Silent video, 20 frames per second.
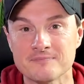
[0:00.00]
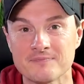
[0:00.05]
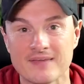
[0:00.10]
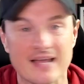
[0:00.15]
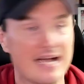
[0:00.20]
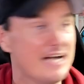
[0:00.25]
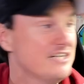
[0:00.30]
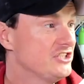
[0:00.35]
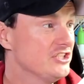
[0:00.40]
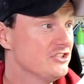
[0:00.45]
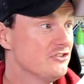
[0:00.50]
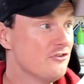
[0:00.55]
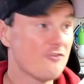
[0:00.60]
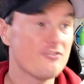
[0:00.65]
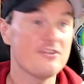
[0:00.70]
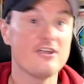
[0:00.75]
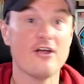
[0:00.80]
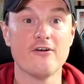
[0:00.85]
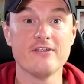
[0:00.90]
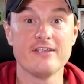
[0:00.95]
And she's not
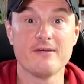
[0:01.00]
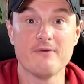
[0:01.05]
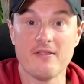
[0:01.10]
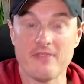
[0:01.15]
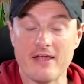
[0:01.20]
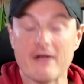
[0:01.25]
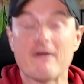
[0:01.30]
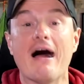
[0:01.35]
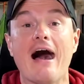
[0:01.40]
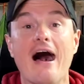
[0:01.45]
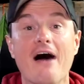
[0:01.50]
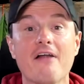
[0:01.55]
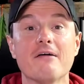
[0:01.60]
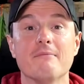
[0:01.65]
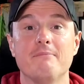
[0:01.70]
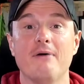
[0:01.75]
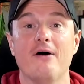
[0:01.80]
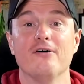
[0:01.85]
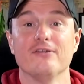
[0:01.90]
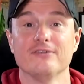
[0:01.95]
the only one. There are other
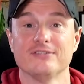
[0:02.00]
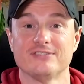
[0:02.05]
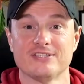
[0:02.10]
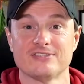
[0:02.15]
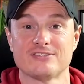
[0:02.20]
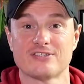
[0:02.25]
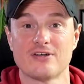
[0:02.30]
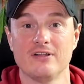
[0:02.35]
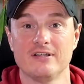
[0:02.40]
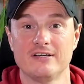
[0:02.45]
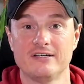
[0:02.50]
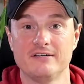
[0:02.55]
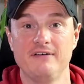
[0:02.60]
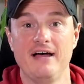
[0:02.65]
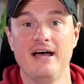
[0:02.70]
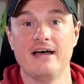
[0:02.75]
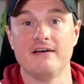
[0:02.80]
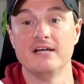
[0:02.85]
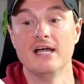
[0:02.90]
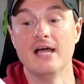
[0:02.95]
bowlers that Scotland have
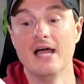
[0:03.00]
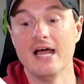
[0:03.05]
had.